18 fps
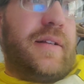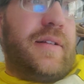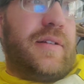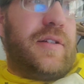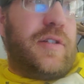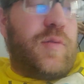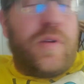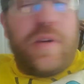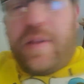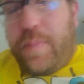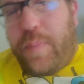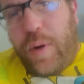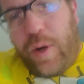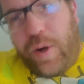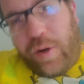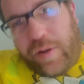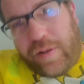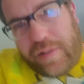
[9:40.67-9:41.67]
Just one of the
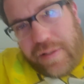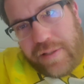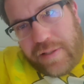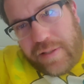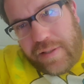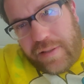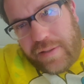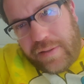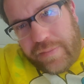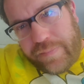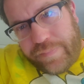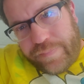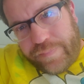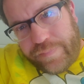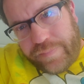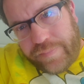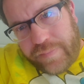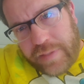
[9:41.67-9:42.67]
perks
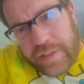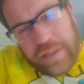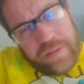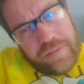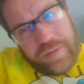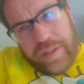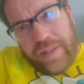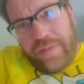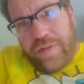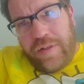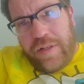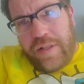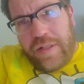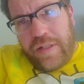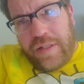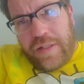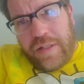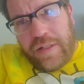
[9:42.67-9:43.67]
of
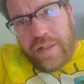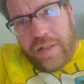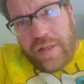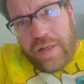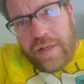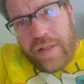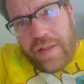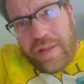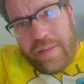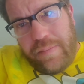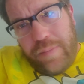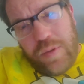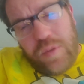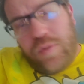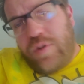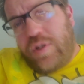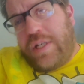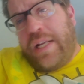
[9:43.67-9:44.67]
living the
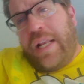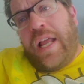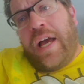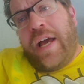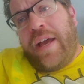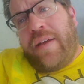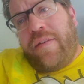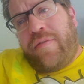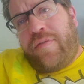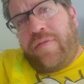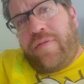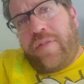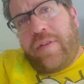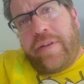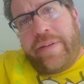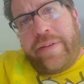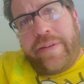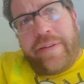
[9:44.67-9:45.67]
bougie life.
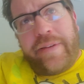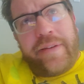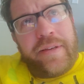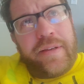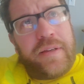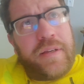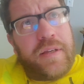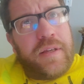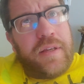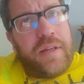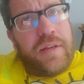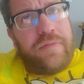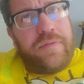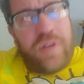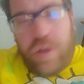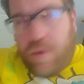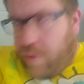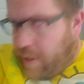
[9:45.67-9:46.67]

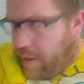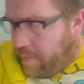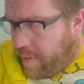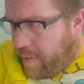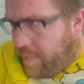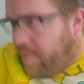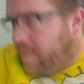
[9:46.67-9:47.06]
If you cram